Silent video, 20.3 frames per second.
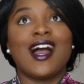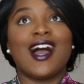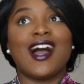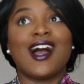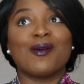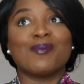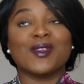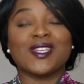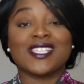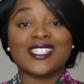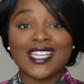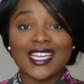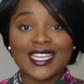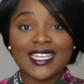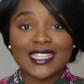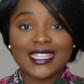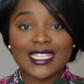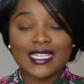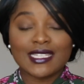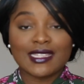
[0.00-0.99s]
The
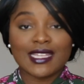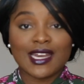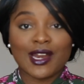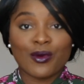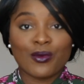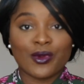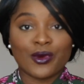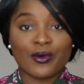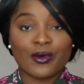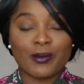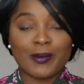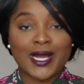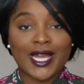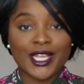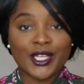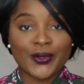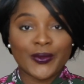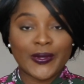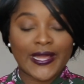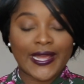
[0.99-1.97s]
second thing that I want to
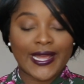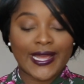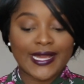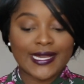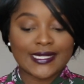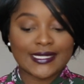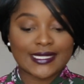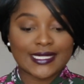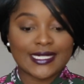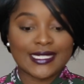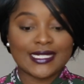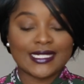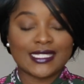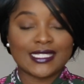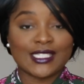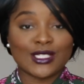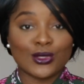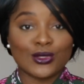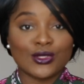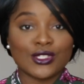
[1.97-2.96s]
remind you guys
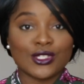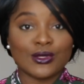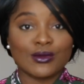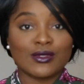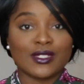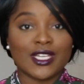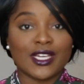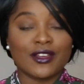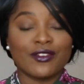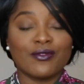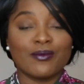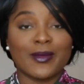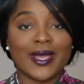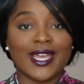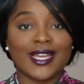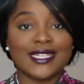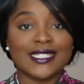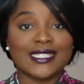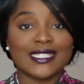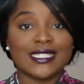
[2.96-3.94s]
is So Deaf
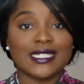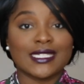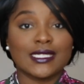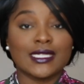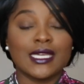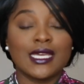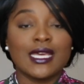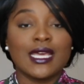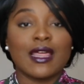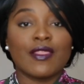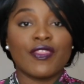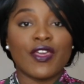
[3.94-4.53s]
magazine.